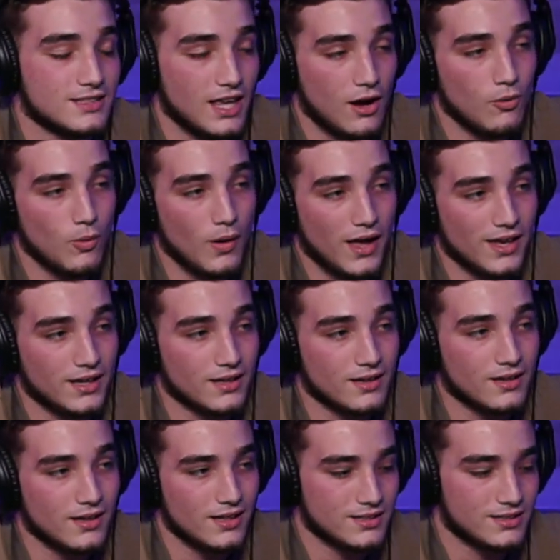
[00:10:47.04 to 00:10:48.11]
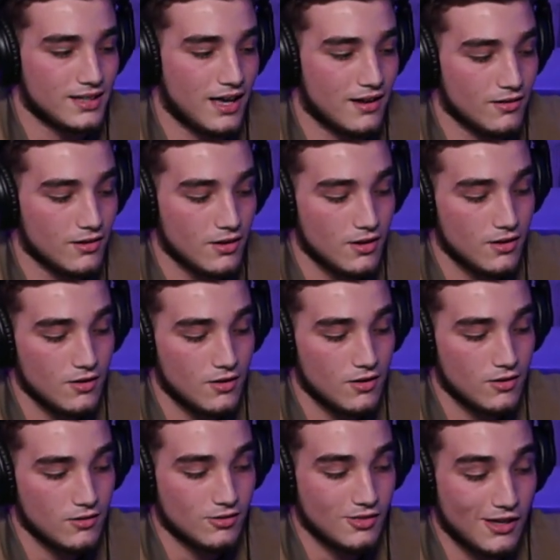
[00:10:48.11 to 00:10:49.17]
it's that waiting. It's that
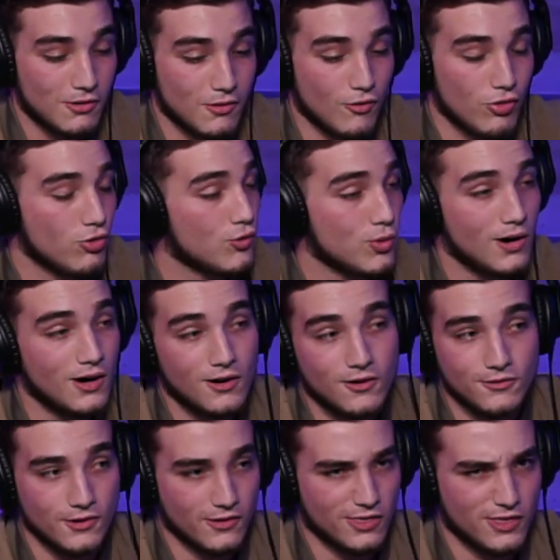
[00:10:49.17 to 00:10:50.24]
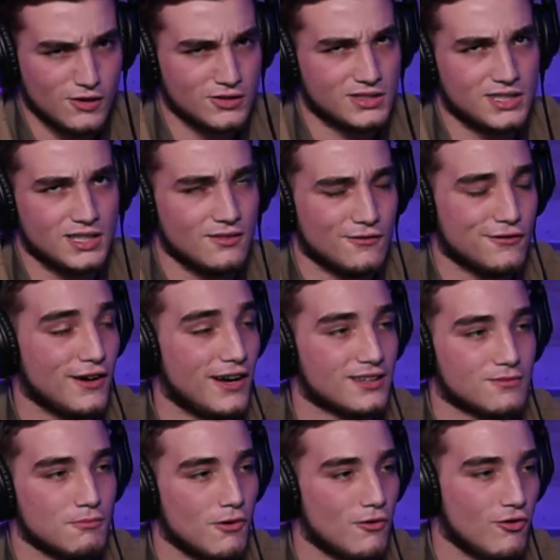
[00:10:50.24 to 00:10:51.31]
there were 12 or 13
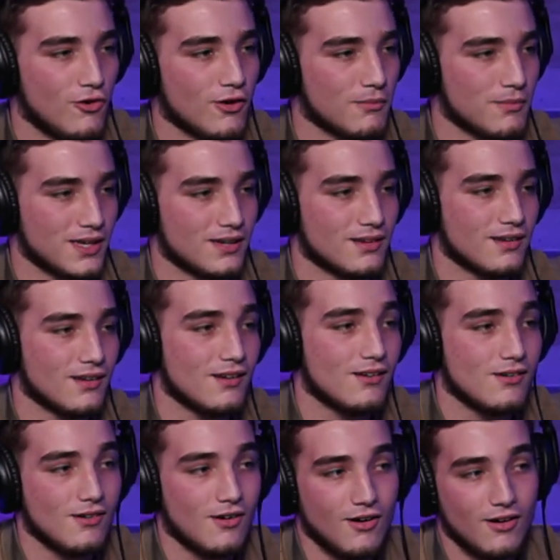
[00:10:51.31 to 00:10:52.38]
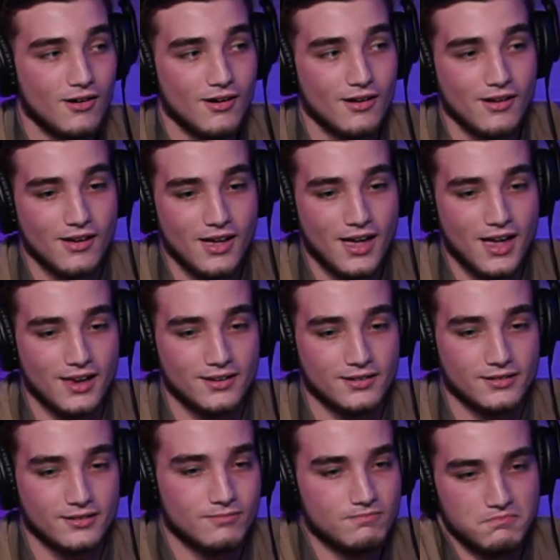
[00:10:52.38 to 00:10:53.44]
fights before me,
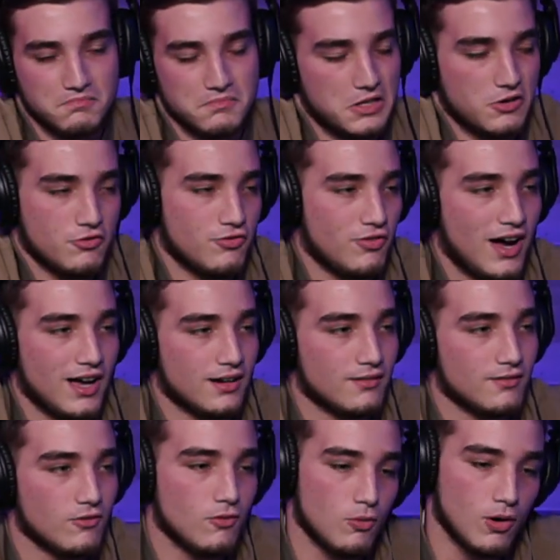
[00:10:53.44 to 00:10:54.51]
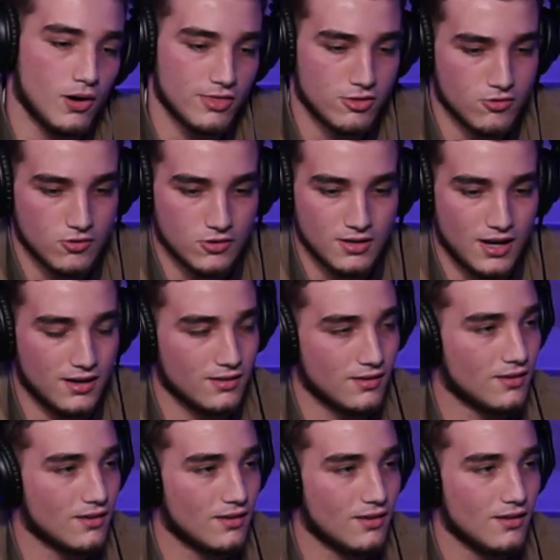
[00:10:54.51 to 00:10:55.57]
and you're fine one through
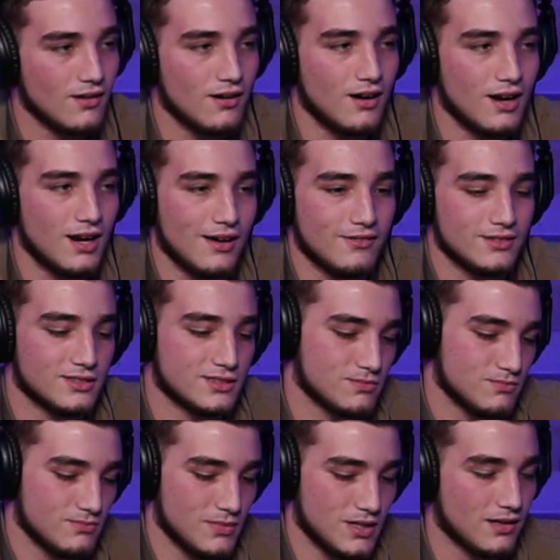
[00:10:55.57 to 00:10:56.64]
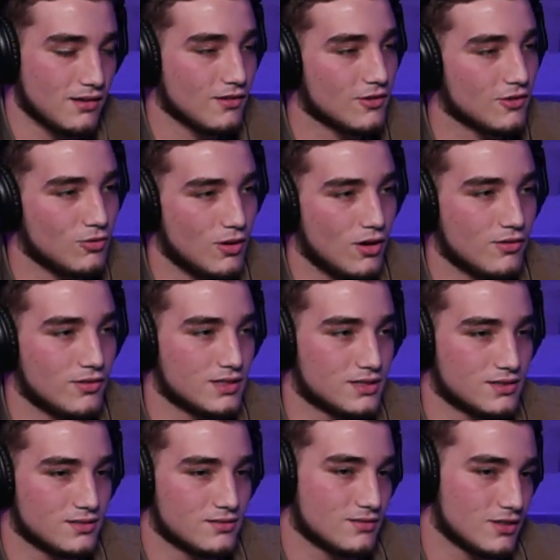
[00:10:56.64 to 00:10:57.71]
10. 11's meh, 12
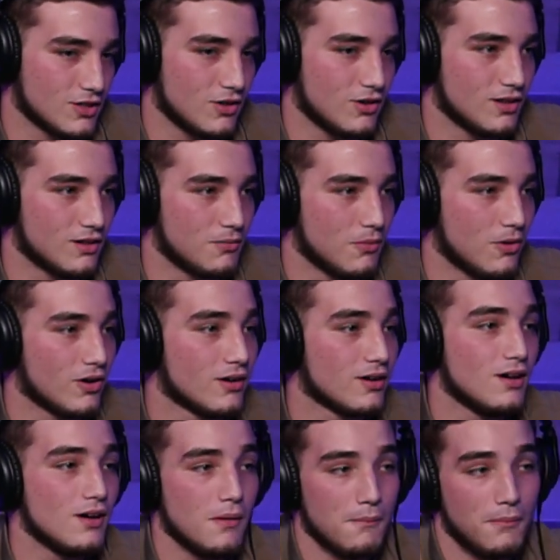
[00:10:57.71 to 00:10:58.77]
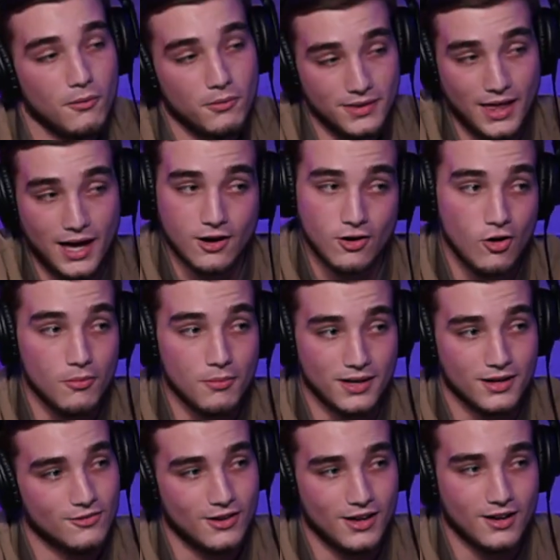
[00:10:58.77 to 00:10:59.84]
is, you know, a little more. But when that co
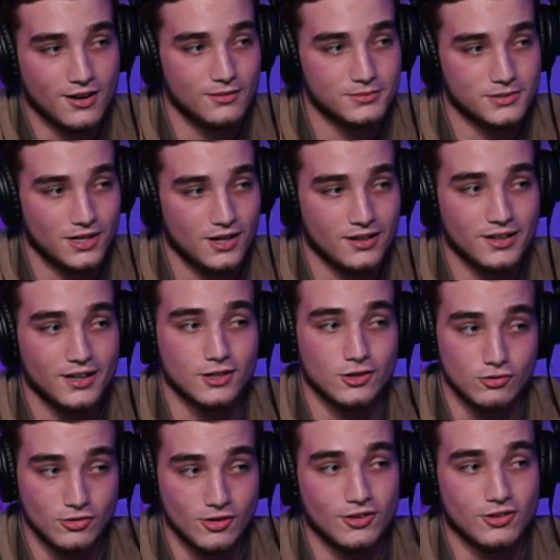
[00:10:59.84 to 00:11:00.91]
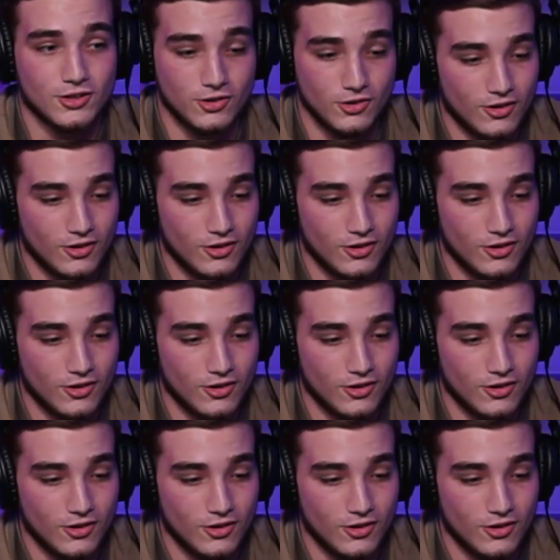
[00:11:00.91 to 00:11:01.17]
main event comes on and you know